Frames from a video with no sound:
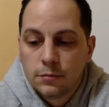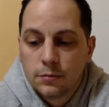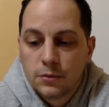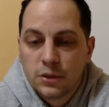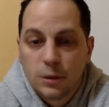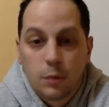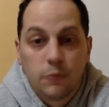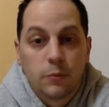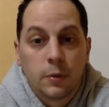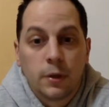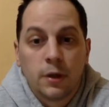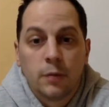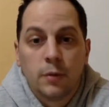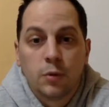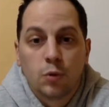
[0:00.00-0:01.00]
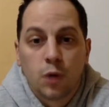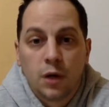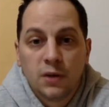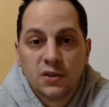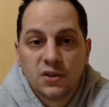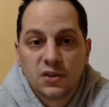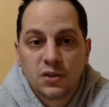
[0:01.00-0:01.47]
some of them are going to be
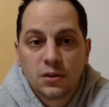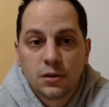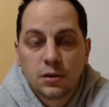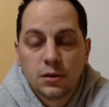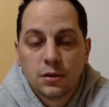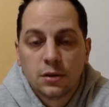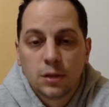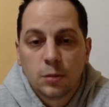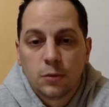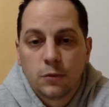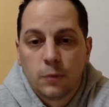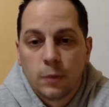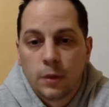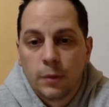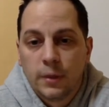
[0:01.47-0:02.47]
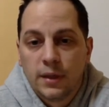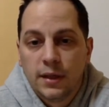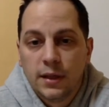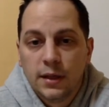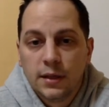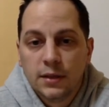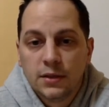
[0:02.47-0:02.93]
runs, some of them are going to be
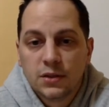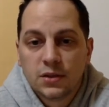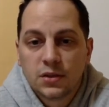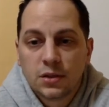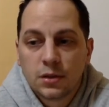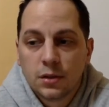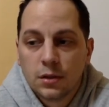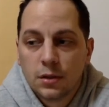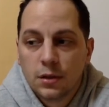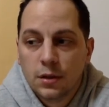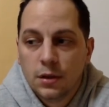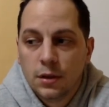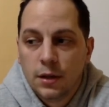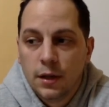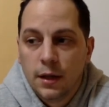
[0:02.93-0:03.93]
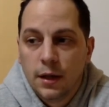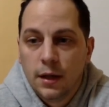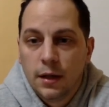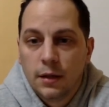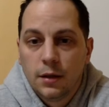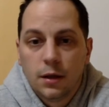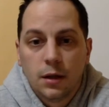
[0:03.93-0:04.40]
keys,
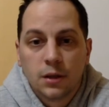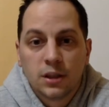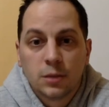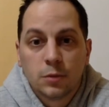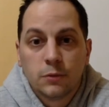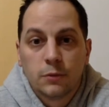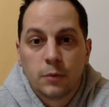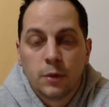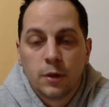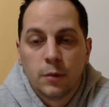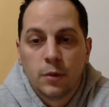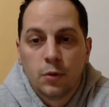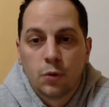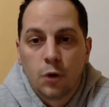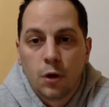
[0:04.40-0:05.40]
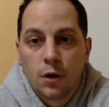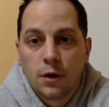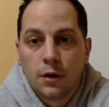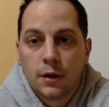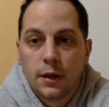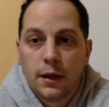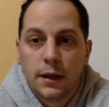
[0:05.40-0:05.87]
and some of them are going to be raw
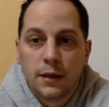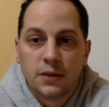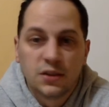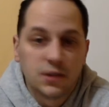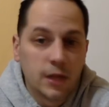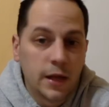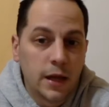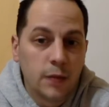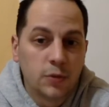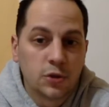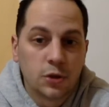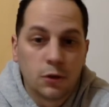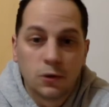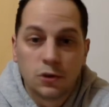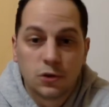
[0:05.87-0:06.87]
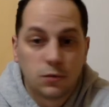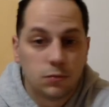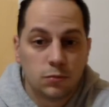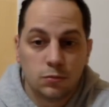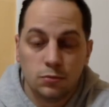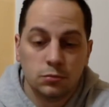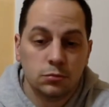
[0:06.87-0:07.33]
and slabs. So
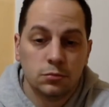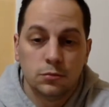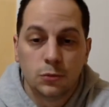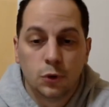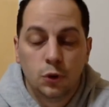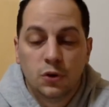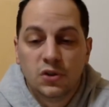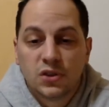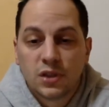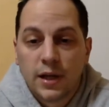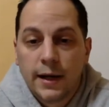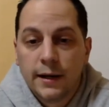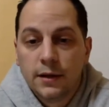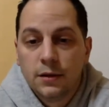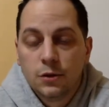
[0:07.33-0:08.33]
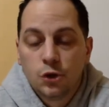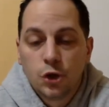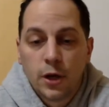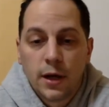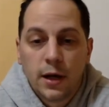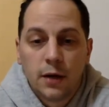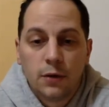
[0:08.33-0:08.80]
it's, you decide in the
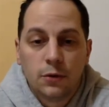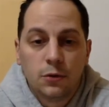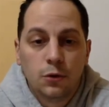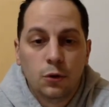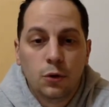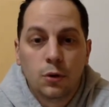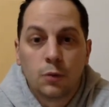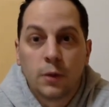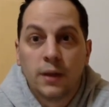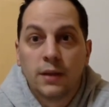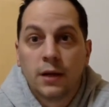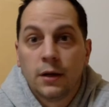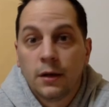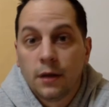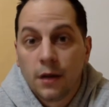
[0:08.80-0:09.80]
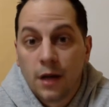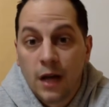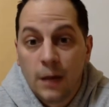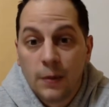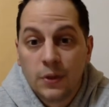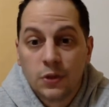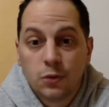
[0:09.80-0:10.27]
chat. You can write down in the
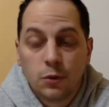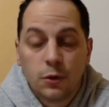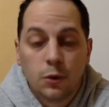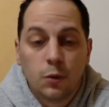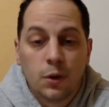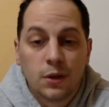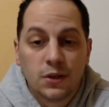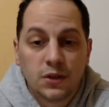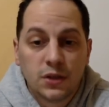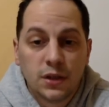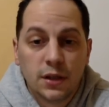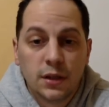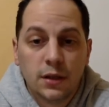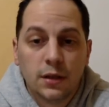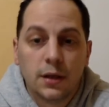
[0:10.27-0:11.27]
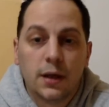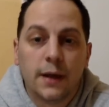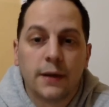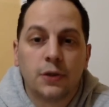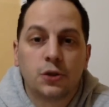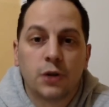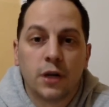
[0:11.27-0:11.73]
comments what you want to see. I
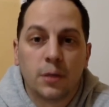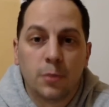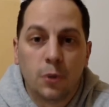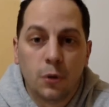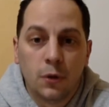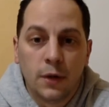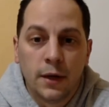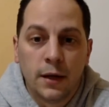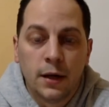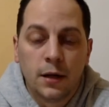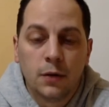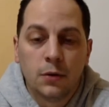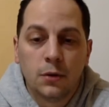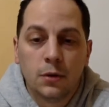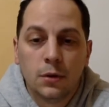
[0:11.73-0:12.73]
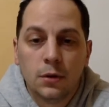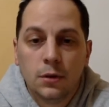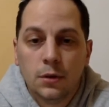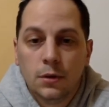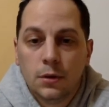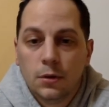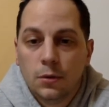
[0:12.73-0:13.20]
can try to pull that out,
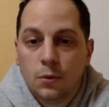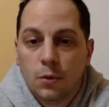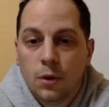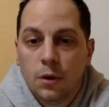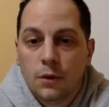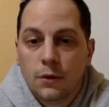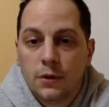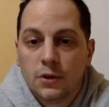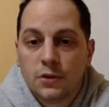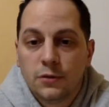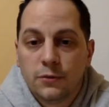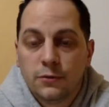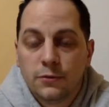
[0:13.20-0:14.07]
whether it's